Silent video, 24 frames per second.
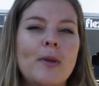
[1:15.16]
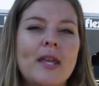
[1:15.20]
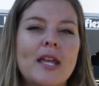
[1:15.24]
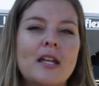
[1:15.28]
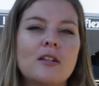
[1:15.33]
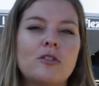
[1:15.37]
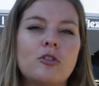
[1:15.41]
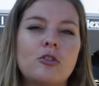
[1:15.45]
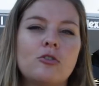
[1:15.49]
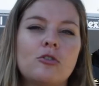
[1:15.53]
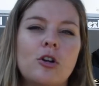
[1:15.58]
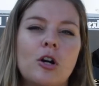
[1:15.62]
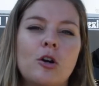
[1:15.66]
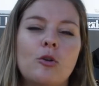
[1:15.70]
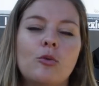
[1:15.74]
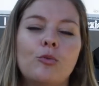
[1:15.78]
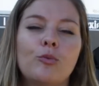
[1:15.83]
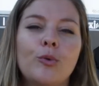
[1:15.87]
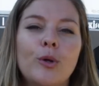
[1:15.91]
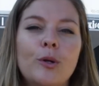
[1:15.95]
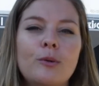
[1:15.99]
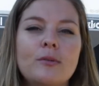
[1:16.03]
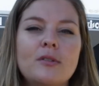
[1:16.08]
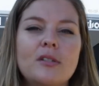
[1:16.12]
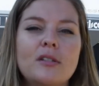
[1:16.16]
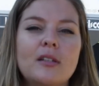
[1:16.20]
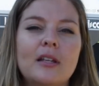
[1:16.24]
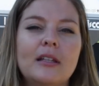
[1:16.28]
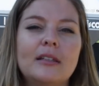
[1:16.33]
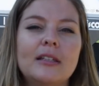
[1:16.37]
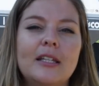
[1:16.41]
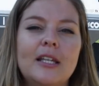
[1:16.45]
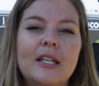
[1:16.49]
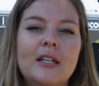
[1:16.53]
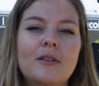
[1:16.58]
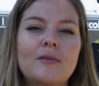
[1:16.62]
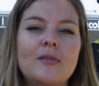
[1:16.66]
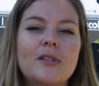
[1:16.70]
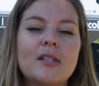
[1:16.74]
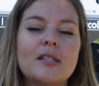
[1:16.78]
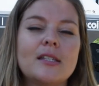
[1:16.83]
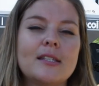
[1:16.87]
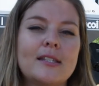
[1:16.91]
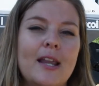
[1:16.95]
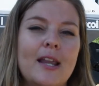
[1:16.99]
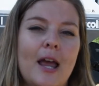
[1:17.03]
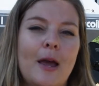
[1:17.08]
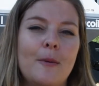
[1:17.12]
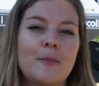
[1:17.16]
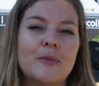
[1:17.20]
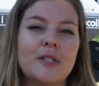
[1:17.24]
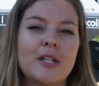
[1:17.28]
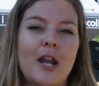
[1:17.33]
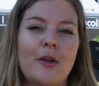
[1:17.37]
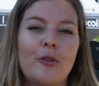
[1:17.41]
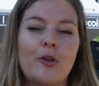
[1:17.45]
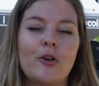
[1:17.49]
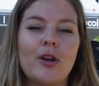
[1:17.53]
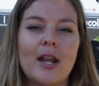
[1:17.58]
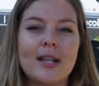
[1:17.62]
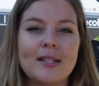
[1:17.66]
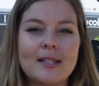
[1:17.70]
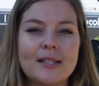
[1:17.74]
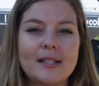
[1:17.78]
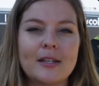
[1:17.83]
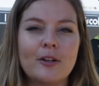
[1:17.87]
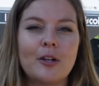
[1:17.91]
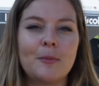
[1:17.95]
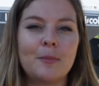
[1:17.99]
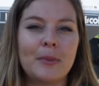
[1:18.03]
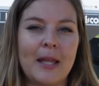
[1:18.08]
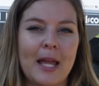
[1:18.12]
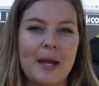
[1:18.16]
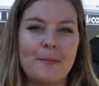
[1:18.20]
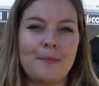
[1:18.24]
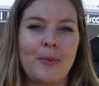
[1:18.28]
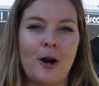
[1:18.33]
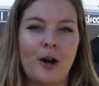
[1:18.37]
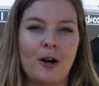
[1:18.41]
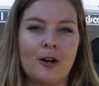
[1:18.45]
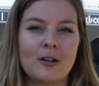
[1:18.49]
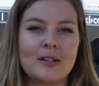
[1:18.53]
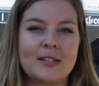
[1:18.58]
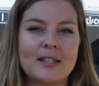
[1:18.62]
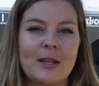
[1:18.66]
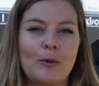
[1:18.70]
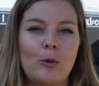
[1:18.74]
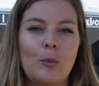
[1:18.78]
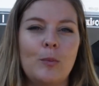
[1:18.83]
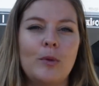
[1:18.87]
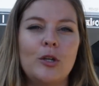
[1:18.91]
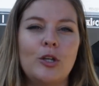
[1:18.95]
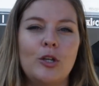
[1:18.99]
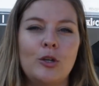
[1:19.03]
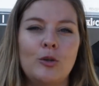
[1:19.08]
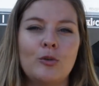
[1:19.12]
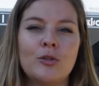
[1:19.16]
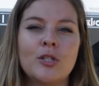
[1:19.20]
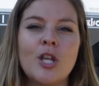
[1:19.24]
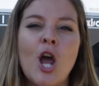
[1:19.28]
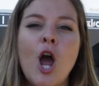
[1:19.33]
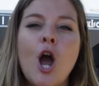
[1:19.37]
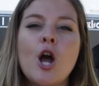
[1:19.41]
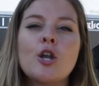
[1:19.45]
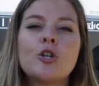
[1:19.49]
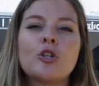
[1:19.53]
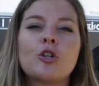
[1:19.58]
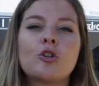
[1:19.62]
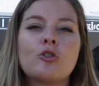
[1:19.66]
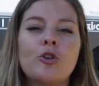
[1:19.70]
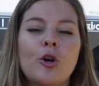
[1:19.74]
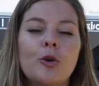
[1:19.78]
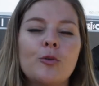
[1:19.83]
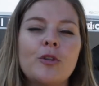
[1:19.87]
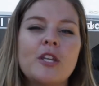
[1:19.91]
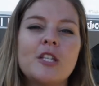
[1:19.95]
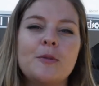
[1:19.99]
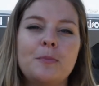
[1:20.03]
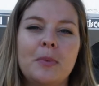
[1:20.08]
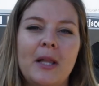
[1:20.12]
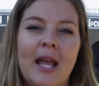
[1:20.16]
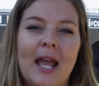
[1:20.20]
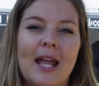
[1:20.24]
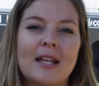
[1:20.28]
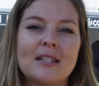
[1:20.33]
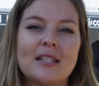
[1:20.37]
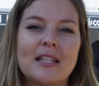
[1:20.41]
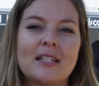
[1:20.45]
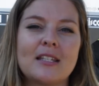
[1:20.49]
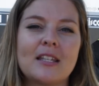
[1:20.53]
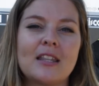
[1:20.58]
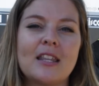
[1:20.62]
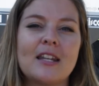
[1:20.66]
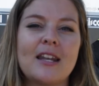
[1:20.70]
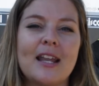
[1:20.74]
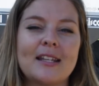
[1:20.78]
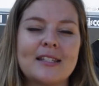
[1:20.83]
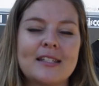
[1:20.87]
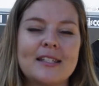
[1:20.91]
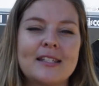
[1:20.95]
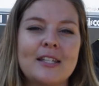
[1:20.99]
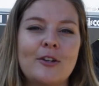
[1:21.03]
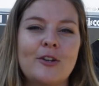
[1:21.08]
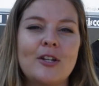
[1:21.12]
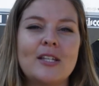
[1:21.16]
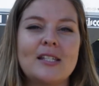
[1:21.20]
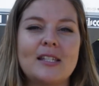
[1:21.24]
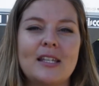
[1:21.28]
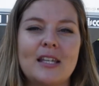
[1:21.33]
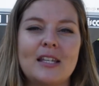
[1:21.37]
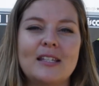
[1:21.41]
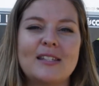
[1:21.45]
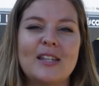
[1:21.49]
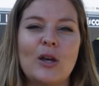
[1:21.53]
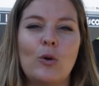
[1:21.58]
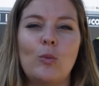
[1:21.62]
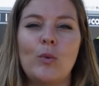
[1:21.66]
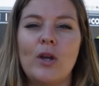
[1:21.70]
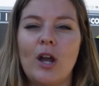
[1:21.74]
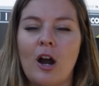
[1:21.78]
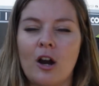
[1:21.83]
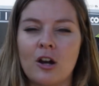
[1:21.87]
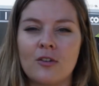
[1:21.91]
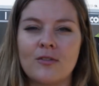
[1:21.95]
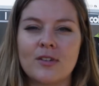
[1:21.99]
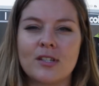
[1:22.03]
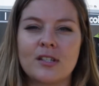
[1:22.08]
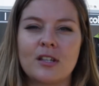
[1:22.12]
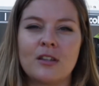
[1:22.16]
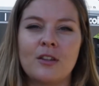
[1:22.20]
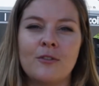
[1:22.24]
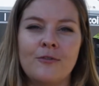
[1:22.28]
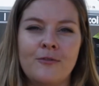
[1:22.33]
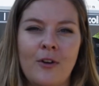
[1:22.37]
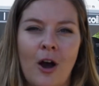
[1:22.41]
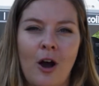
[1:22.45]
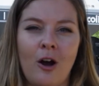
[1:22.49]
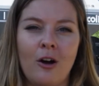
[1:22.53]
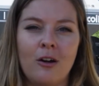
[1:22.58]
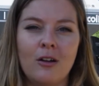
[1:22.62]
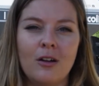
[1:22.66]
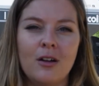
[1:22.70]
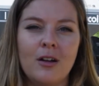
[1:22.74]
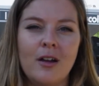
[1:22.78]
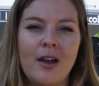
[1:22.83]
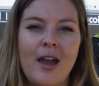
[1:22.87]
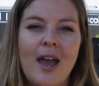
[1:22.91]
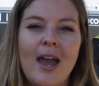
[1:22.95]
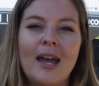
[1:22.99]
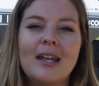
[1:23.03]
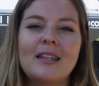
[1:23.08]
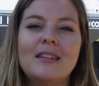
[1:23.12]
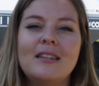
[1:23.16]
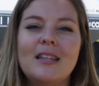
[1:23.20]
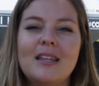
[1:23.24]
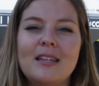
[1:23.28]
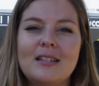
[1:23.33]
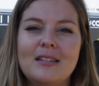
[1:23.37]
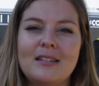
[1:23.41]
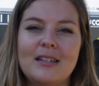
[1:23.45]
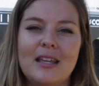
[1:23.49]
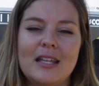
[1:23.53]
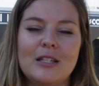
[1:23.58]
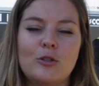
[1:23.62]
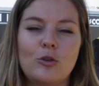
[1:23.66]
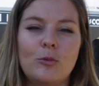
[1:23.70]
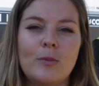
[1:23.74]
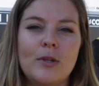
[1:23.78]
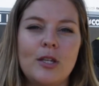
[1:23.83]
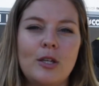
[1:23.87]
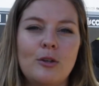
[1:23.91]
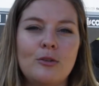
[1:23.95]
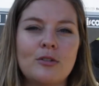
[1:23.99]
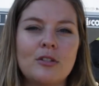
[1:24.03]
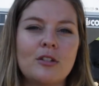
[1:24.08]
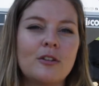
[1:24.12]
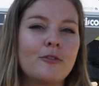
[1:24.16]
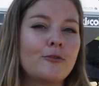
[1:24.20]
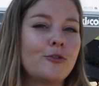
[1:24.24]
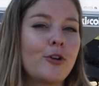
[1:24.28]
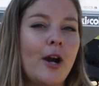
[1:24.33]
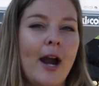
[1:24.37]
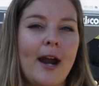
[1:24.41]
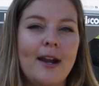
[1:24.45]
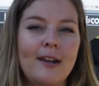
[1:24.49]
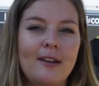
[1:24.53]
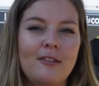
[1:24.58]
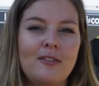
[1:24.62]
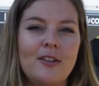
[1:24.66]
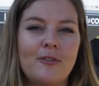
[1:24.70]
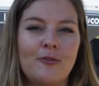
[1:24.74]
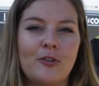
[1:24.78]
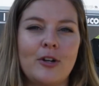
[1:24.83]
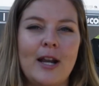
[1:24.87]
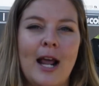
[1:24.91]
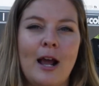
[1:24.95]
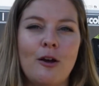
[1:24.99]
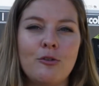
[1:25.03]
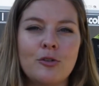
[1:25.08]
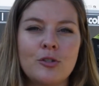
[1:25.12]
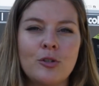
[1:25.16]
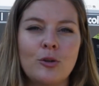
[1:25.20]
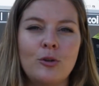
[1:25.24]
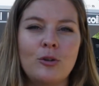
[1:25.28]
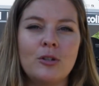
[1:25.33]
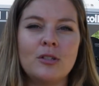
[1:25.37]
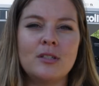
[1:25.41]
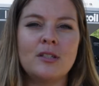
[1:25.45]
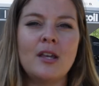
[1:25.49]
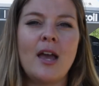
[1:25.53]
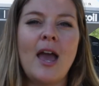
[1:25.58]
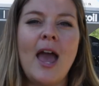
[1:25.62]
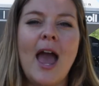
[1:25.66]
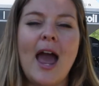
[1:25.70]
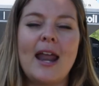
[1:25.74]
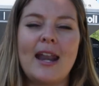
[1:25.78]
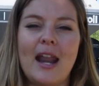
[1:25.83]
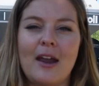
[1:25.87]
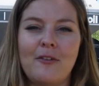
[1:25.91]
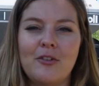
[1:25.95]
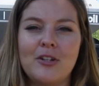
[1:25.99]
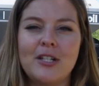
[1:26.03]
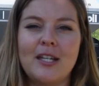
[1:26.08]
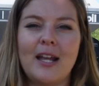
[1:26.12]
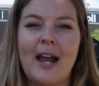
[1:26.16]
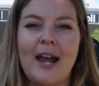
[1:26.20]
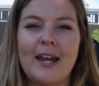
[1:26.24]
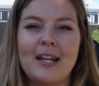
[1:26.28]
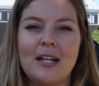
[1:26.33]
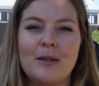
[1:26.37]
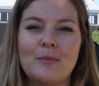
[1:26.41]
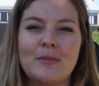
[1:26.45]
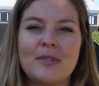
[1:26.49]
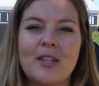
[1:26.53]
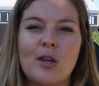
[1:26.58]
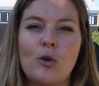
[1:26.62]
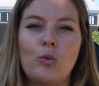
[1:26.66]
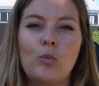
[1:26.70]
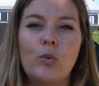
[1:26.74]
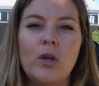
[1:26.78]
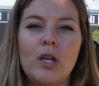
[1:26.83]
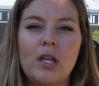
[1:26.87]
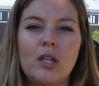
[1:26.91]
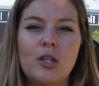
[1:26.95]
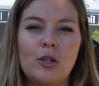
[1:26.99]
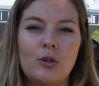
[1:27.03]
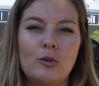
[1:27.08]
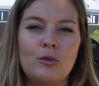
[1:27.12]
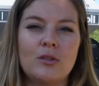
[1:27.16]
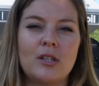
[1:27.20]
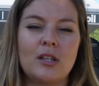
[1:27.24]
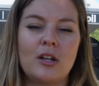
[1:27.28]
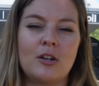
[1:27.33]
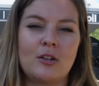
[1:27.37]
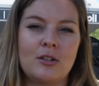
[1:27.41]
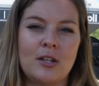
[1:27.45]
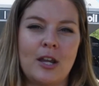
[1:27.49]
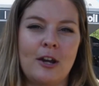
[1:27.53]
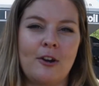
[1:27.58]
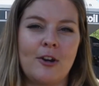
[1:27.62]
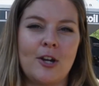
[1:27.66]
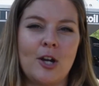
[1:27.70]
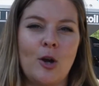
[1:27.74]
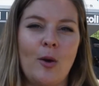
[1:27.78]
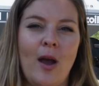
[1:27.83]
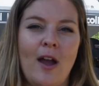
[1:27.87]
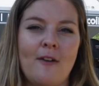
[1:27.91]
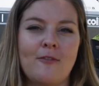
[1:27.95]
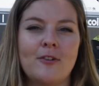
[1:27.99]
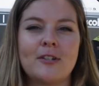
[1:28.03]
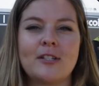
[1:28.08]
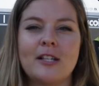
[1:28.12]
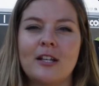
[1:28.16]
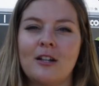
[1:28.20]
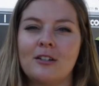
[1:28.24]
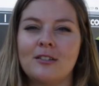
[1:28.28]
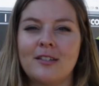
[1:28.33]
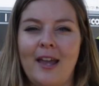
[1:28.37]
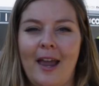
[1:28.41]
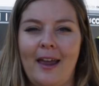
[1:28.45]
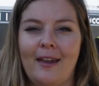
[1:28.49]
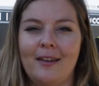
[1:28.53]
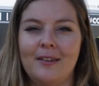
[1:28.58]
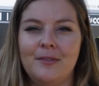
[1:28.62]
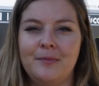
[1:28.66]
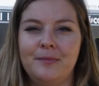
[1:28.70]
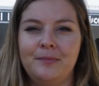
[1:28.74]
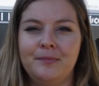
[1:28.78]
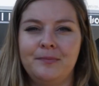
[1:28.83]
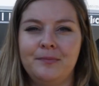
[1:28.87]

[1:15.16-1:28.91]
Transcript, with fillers: will begin to grow roots, leaves, stems, and other necessary plant parts that will be used to grow these plants into the necessary seeds that we harvest in the fall. These seeds will be used in a variety of different households and everyday items that we use in Ontario every single day.